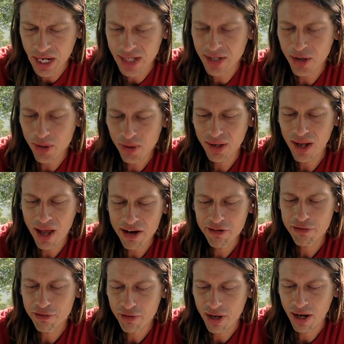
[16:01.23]
I know a lot
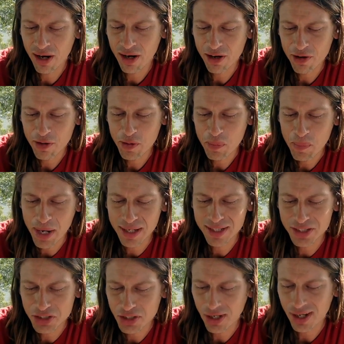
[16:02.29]
of
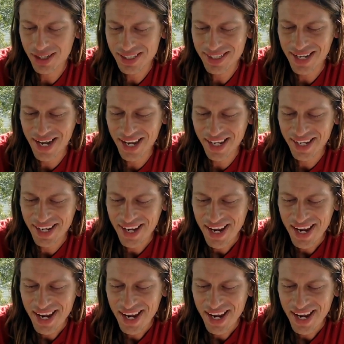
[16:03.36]
men's charts that